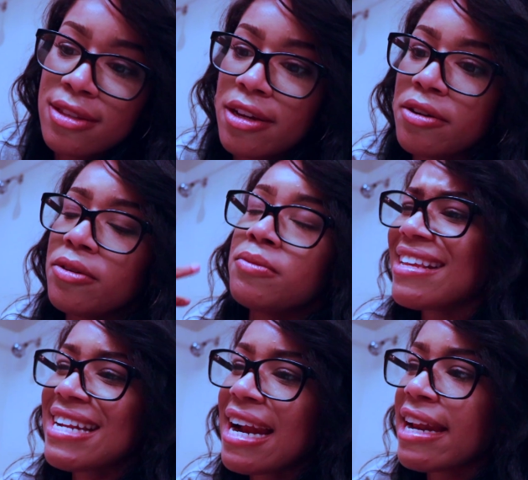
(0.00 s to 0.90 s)
So
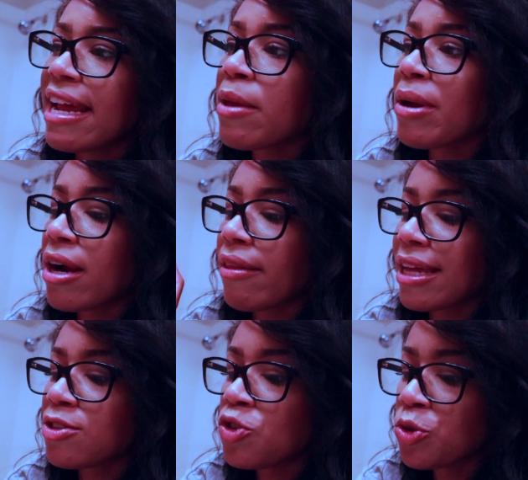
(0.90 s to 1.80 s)
it's not a nightmare, like
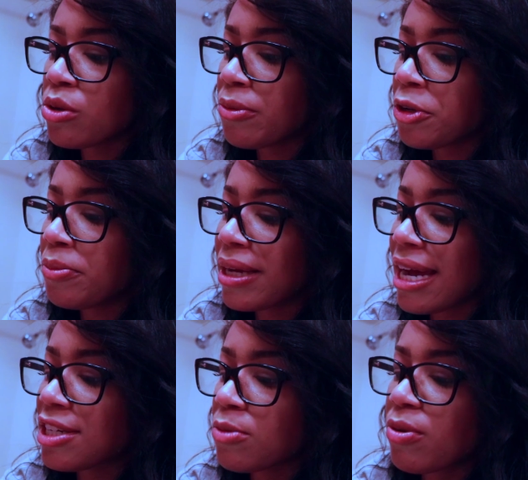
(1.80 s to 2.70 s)
it's doable, but
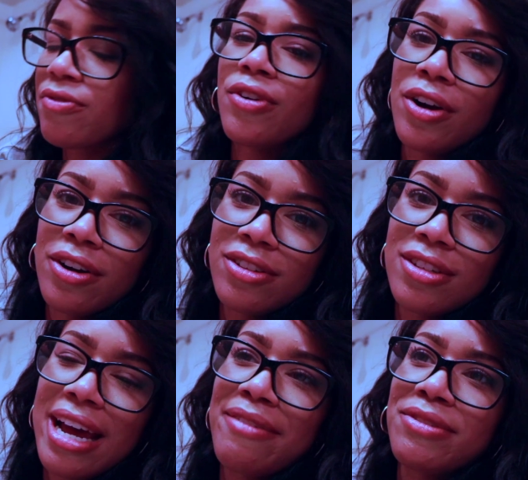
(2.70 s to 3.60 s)
I just prefer
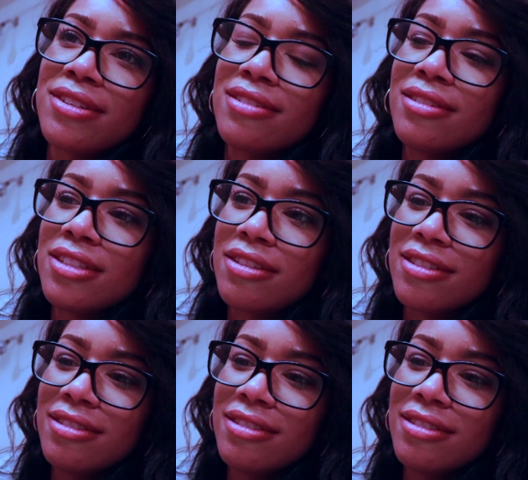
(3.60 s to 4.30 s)
to have to, to